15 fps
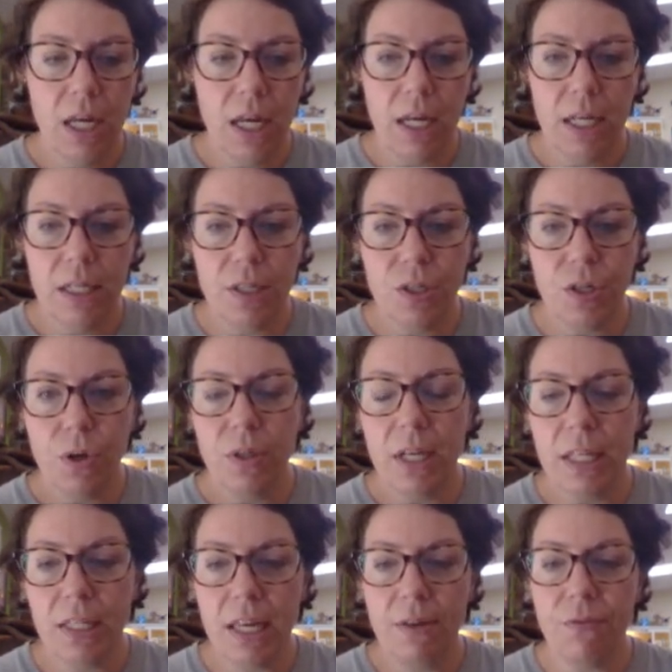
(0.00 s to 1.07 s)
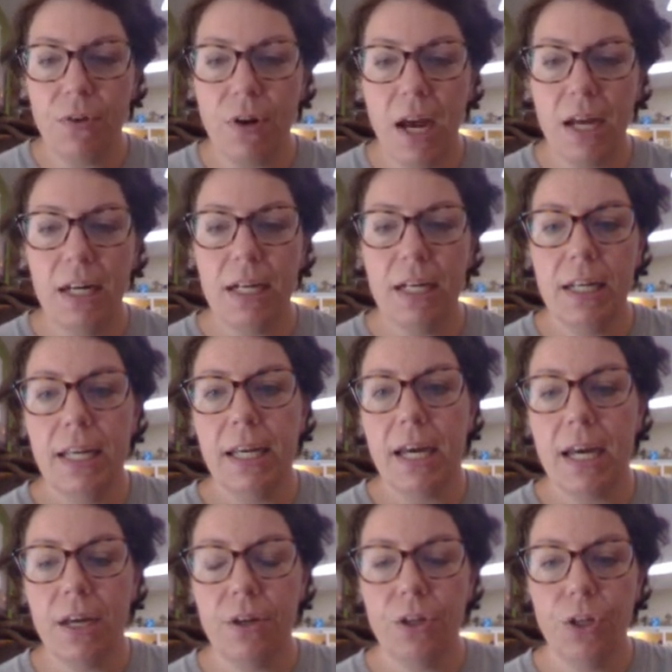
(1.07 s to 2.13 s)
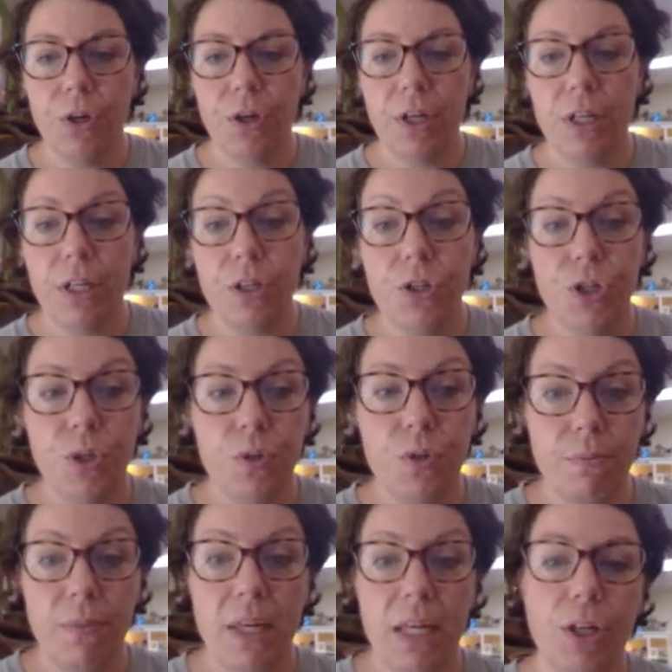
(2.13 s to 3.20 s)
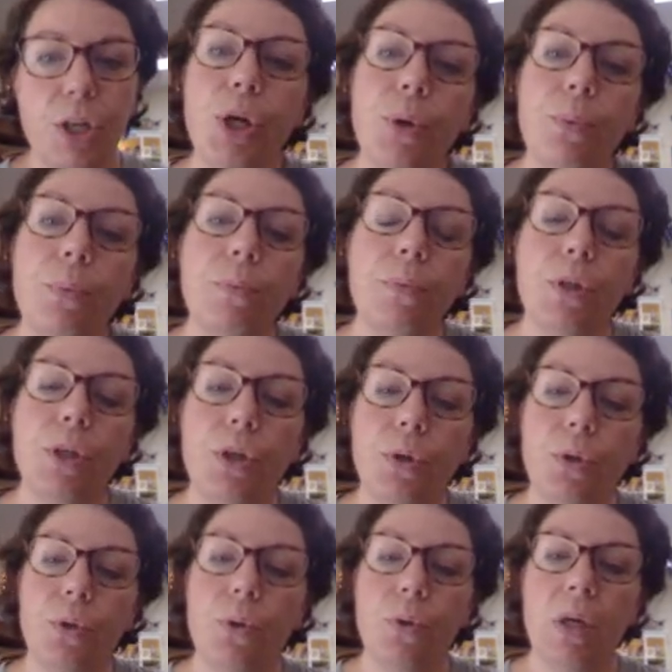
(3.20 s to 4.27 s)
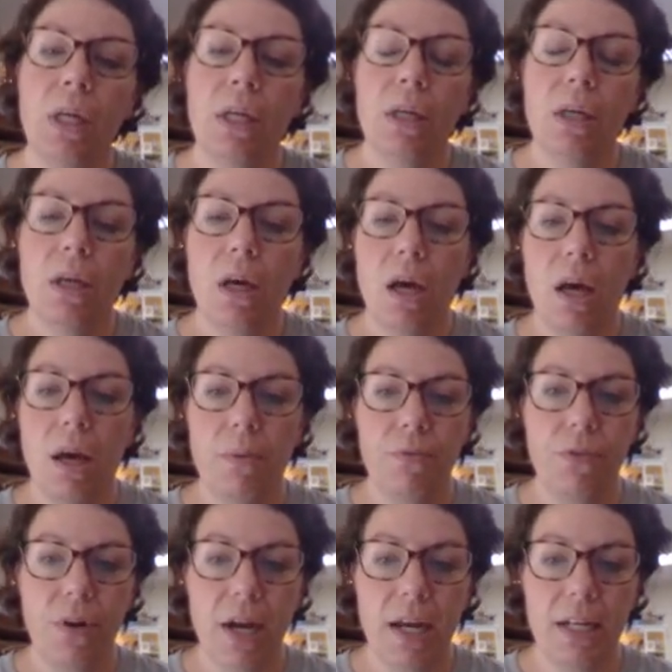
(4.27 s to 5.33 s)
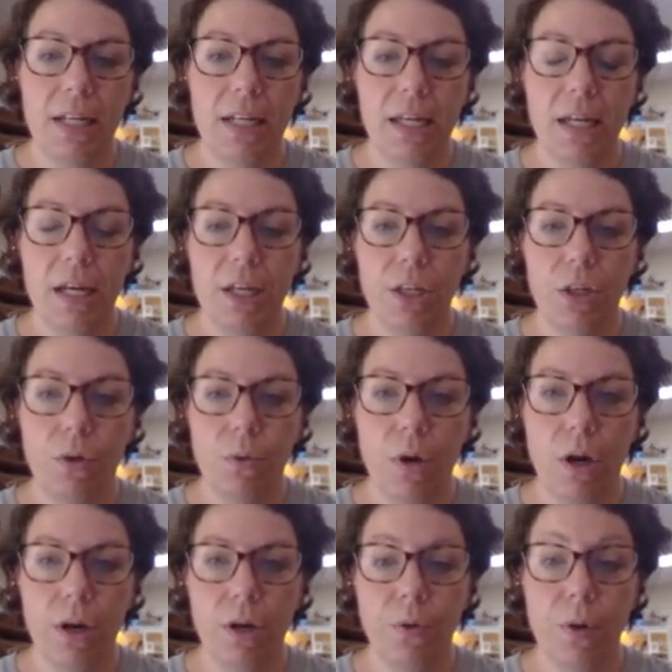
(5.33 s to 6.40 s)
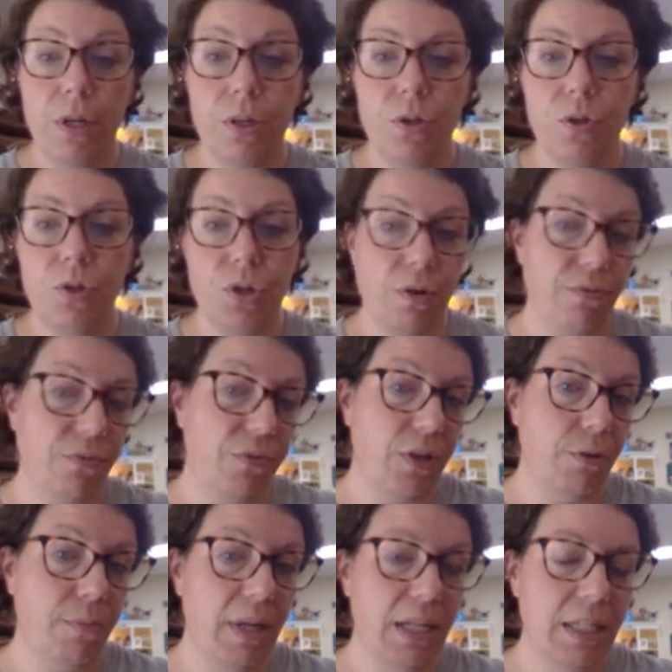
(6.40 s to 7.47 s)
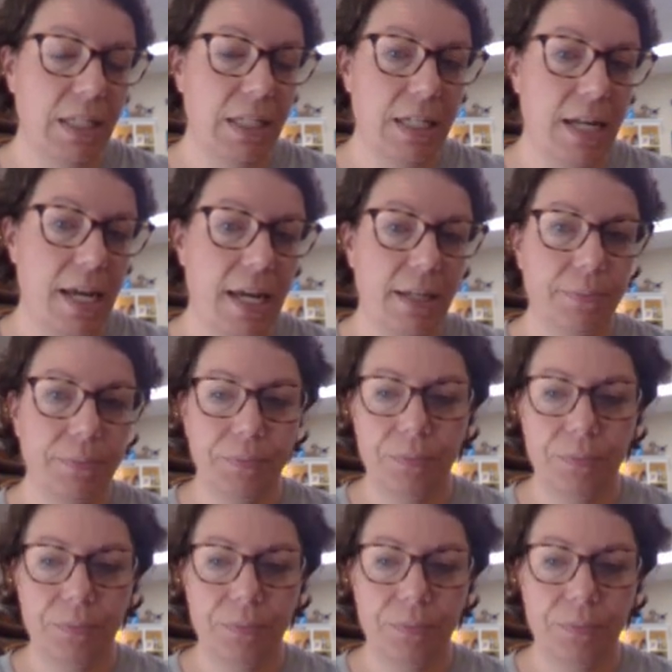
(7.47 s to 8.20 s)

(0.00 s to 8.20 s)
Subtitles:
And so let's say for Hananiga, you're going to do something new. For Hananiga, you are going to start filming today.